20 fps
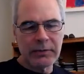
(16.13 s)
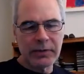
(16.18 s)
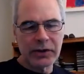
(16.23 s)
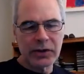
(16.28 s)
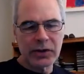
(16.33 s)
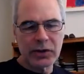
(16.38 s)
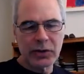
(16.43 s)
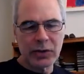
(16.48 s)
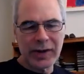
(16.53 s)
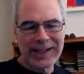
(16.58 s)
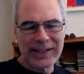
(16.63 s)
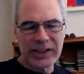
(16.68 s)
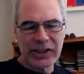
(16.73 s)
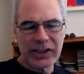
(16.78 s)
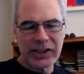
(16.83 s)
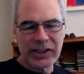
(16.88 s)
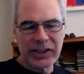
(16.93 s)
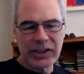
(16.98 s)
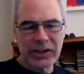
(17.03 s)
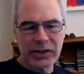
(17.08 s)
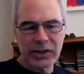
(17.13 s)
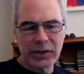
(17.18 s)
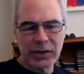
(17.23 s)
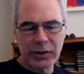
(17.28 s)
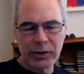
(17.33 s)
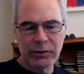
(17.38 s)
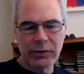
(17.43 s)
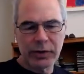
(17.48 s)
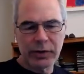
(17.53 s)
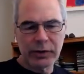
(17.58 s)
the Struts 2
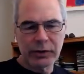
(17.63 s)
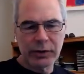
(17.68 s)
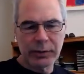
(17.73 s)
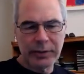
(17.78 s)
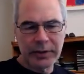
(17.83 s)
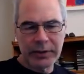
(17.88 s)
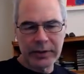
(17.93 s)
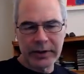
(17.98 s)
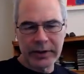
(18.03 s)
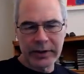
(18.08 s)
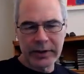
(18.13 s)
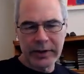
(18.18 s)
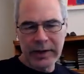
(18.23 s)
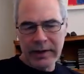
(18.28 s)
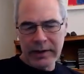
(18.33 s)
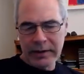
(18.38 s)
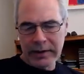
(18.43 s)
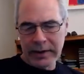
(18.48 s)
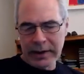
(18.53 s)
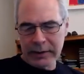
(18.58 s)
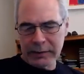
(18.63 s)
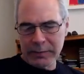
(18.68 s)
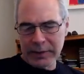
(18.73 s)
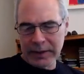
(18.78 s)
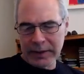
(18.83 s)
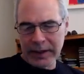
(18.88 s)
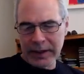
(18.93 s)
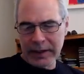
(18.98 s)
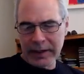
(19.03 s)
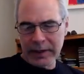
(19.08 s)
vulnerability that's
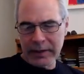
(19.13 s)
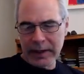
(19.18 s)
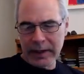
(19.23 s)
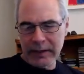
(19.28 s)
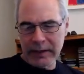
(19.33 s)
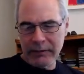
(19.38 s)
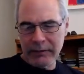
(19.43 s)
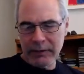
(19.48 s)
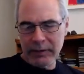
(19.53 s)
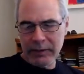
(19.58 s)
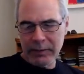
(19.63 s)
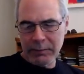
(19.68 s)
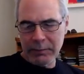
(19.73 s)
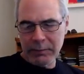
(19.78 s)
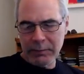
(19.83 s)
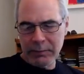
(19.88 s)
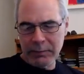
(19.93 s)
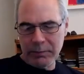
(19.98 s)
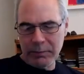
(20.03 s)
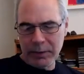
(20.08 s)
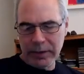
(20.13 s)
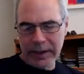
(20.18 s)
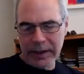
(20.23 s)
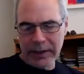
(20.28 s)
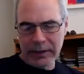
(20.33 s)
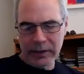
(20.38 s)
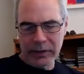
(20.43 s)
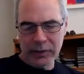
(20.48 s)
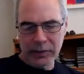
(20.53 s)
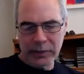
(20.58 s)
been getting a lot of uh, play
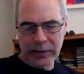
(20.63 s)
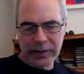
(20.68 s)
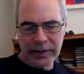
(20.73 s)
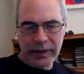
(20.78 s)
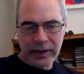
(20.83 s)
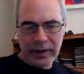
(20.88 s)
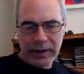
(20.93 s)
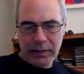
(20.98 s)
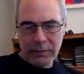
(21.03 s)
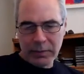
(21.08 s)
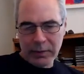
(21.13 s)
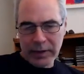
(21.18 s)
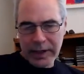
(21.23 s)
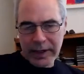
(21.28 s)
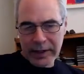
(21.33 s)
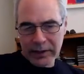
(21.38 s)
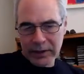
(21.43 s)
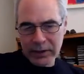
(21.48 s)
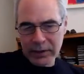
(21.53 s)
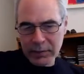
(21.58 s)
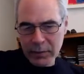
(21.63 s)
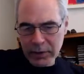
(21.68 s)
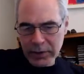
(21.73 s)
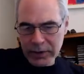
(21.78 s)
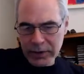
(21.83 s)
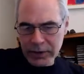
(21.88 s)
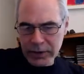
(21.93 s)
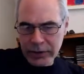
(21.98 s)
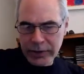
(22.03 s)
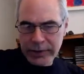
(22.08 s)
this week. Brian, good
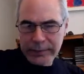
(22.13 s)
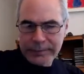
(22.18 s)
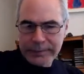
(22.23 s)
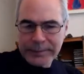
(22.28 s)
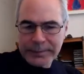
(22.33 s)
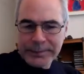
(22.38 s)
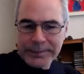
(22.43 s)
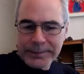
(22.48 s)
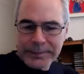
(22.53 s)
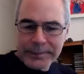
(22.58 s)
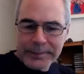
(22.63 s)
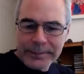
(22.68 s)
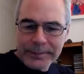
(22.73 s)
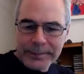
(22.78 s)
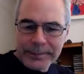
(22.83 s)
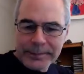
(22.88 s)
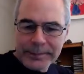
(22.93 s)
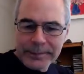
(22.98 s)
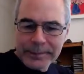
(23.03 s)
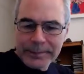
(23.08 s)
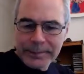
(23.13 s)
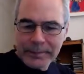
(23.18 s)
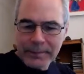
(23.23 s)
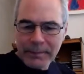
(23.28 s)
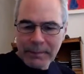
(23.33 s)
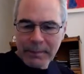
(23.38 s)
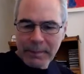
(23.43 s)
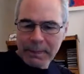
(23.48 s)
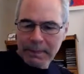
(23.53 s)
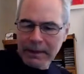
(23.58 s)
morning to you. Good morning.
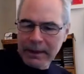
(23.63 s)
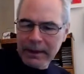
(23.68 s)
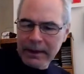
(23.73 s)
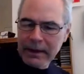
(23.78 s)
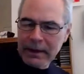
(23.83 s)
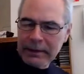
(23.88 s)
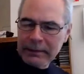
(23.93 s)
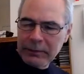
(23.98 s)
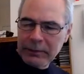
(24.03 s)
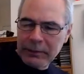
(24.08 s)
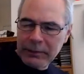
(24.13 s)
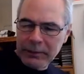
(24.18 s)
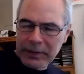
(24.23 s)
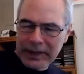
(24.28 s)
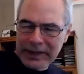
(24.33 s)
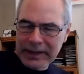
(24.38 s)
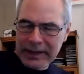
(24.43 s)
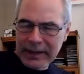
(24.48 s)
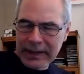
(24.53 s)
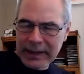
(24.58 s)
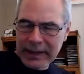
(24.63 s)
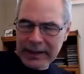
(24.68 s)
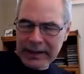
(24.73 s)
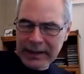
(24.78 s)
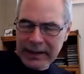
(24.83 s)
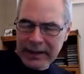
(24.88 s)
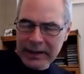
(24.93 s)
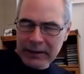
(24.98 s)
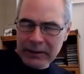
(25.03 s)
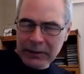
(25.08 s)
When
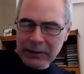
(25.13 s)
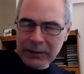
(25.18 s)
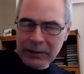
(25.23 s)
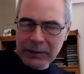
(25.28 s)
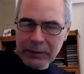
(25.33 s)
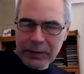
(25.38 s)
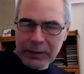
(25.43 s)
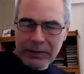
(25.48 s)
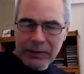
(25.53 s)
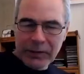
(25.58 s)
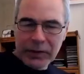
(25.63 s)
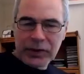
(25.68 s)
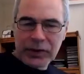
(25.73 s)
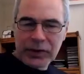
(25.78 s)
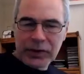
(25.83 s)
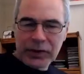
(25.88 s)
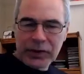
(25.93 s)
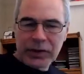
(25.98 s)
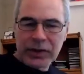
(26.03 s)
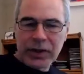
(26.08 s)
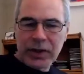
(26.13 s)
uh, when we first started